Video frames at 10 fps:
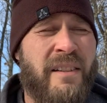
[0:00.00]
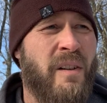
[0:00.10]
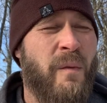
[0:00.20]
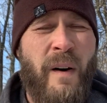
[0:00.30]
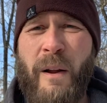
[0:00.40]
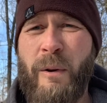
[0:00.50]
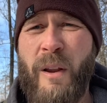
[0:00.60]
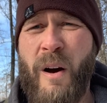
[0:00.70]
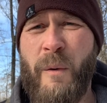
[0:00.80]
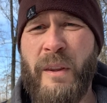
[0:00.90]
So follow
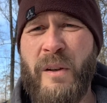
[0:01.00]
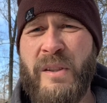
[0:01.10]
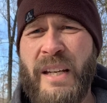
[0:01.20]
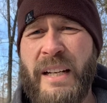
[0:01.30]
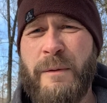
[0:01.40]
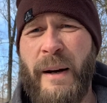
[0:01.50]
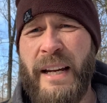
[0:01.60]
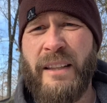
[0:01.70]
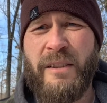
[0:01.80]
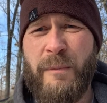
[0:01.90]
along with those things by
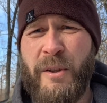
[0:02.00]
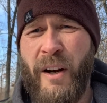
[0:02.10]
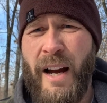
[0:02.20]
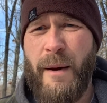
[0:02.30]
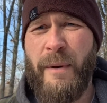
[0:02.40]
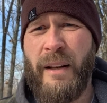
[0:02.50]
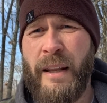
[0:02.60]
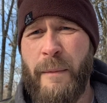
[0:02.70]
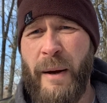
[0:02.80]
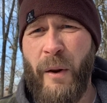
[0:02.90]
hitting subscribe and
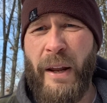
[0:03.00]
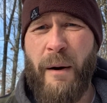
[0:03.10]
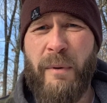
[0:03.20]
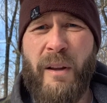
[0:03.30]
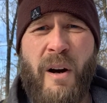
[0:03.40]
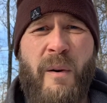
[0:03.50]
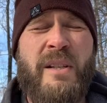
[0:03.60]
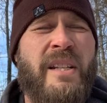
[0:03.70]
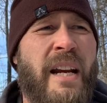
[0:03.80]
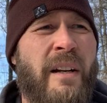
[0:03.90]
the bell down below and
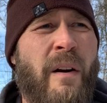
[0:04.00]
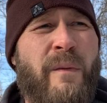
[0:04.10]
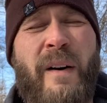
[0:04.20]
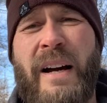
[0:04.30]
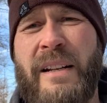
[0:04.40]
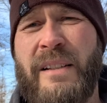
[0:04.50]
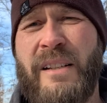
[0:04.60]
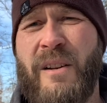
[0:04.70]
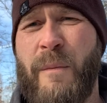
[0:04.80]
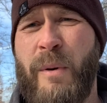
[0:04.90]
staying notified as I
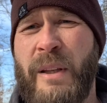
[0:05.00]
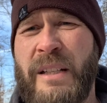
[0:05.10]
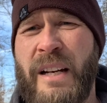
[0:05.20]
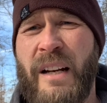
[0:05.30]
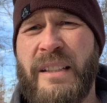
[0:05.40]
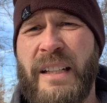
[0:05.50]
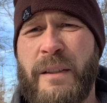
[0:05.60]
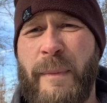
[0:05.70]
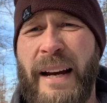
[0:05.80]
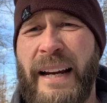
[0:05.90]
start putting these contents
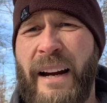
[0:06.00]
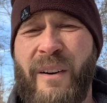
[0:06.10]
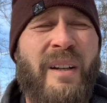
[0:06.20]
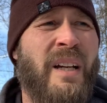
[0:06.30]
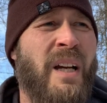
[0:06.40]
back out.